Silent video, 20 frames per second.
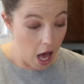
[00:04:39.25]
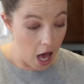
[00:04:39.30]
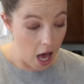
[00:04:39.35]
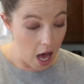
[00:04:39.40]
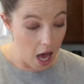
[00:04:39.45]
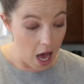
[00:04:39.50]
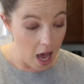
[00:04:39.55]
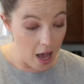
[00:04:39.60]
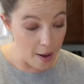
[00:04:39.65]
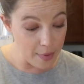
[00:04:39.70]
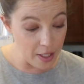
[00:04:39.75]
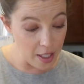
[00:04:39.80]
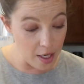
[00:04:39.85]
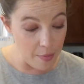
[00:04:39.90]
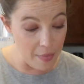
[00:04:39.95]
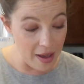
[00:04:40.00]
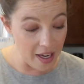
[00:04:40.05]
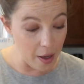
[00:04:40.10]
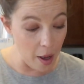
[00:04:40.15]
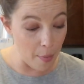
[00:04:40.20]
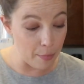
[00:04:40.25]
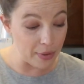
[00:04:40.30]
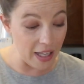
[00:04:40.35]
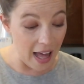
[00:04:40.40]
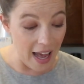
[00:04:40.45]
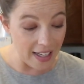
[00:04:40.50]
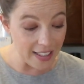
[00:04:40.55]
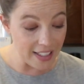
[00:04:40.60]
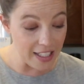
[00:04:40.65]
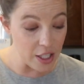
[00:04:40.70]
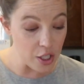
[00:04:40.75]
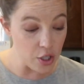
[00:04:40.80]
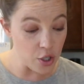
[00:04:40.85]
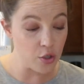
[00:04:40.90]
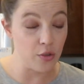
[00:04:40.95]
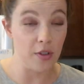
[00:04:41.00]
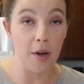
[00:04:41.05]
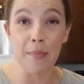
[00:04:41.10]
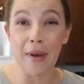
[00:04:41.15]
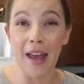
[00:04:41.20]
I'm gonna make blackened
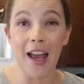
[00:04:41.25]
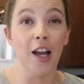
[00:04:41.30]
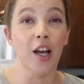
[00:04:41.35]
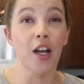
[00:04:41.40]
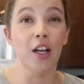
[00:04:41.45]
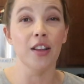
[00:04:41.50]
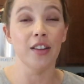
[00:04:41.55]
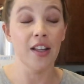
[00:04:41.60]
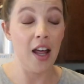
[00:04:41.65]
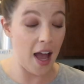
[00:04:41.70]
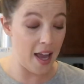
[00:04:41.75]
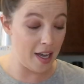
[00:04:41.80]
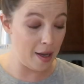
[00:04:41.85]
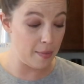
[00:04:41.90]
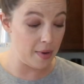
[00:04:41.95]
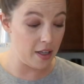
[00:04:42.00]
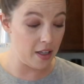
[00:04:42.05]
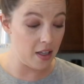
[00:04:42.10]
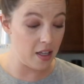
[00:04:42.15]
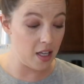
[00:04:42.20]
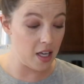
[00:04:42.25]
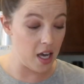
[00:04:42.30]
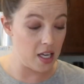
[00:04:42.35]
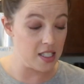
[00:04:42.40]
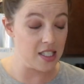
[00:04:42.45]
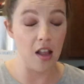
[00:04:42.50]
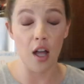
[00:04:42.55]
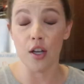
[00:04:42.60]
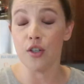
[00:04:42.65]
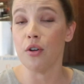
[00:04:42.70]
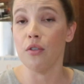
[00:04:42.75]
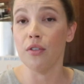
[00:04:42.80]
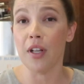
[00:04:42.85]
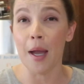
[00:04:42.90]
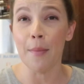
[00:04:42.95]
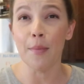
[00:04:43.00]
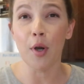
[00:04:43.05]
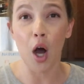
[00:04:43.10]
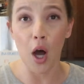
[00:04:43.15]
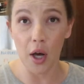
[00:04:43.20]
shrimp and lime, cilantro
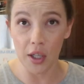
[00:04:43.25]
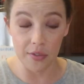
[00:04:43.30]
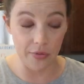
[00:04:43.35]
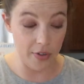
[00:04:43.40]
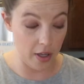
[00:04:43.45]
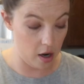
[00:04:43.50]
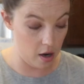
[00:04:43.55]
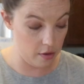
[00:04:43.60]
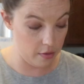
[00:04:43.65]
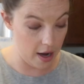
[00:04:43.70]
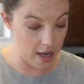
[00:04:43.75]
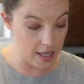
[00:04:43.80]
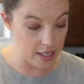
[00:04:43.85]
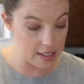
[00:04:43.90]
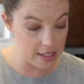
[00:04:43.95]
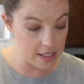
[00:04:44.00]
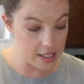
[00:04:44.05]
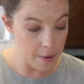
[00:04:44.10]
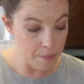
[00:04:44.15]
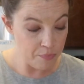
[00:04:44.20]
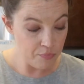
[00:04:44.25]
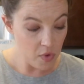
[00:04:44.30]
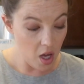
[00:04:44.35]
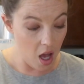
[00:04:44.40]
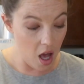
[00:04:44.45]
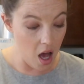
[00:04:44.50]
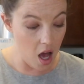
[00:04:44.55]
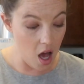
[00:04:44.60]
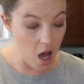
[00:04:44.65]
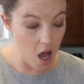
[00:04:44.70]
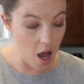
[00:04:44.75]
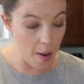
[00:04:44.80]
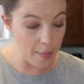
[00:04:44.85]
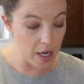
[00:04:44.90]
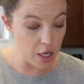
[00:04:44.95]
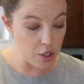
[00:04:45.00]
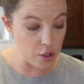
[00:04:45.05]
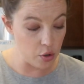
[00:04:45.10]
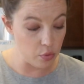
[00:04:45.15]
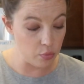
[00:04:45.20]
lime cauliflower rice. I'm
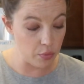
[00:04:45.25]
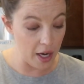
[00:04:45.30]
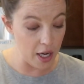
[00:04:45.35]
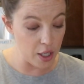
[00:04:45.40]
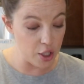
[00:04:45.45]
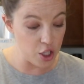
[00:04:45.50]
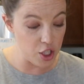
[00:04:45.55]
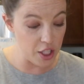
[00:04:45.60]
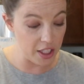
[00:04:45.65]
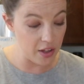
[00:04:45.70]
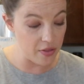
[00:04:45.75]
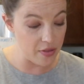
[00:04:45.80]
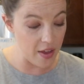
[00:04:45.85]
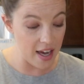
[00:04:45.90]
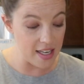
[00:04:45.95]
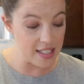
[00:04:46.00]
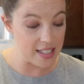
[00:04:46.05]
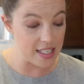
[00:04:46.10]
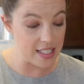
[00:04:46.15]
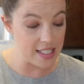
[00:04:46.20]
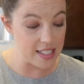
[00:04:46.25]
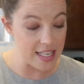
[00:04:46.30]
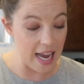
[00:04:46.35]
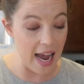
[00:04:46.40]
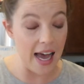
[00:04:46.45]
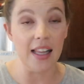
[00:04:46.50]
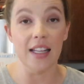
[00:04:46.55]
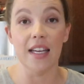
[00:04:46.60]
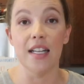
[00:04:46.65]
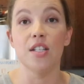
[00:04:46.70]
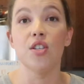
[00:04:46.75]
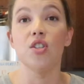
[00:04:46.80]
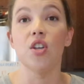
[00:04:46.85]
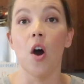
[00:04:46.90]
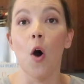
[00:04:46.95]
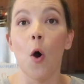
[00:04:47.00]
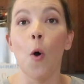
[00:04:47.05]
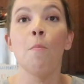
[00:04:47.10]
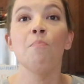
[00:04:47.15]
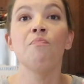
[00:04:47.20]
gonna do ranch chicken thighs in a salad.
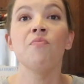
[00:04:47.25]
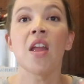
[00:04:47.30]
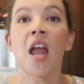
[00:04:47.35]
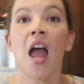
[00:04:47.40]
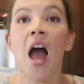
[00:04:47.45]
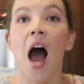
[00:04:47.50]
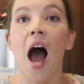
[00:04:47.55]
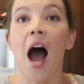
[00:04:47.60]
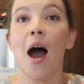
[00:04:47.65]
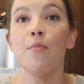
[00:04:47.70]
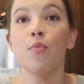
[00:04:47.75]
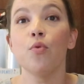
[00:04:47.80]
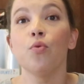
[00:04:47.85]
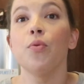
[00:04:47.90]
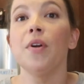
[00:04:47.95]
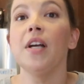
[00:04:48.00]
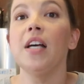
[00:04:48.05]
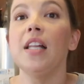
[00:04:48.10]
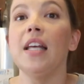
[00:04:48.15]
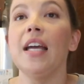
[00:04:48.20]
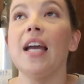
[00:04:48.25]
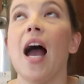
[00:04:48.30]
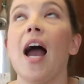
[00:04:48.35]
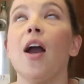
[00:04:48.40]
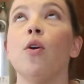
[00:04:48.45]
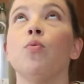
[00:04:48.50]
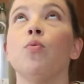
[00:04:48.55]
So I really